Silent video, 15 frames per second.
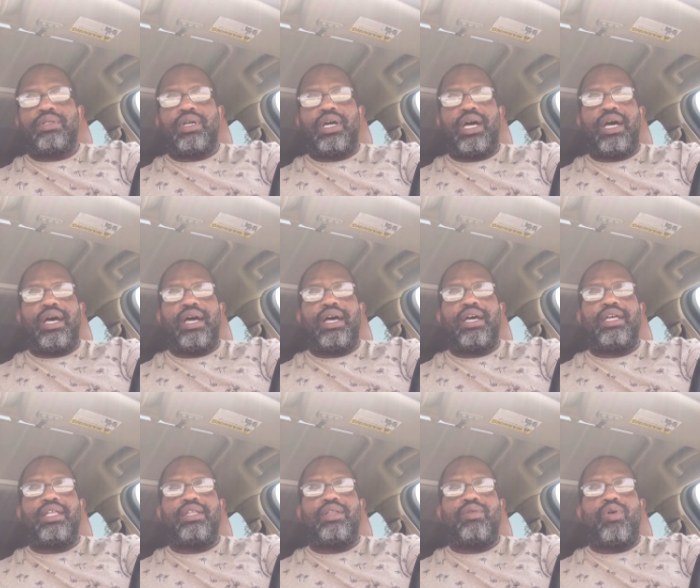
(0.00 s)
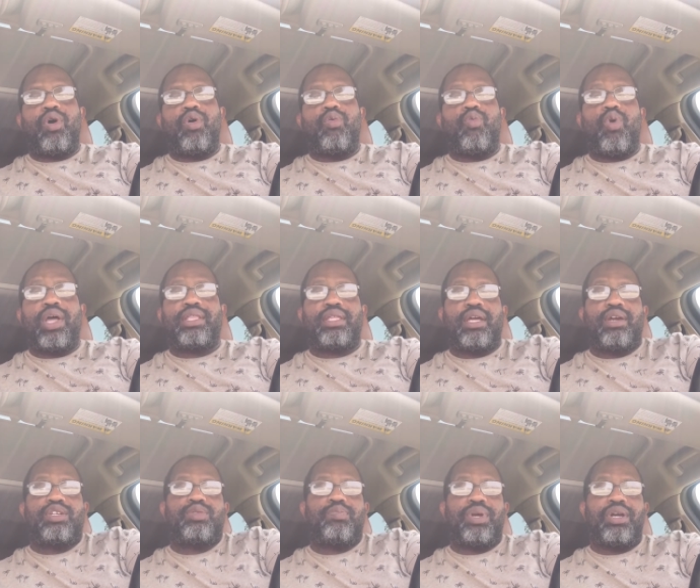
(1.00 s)
uh, or what their
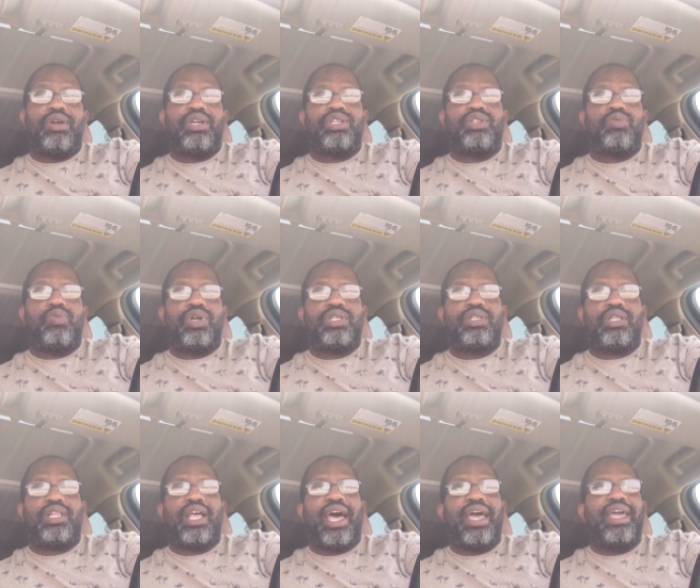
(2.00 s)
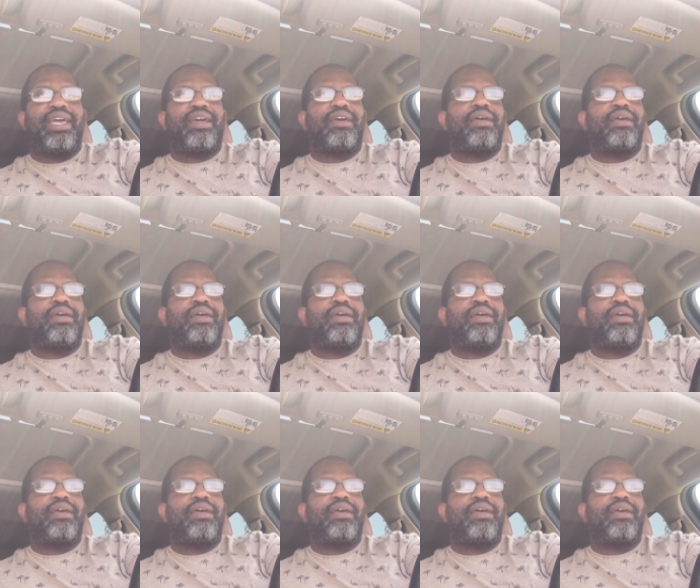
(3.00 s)
experience was like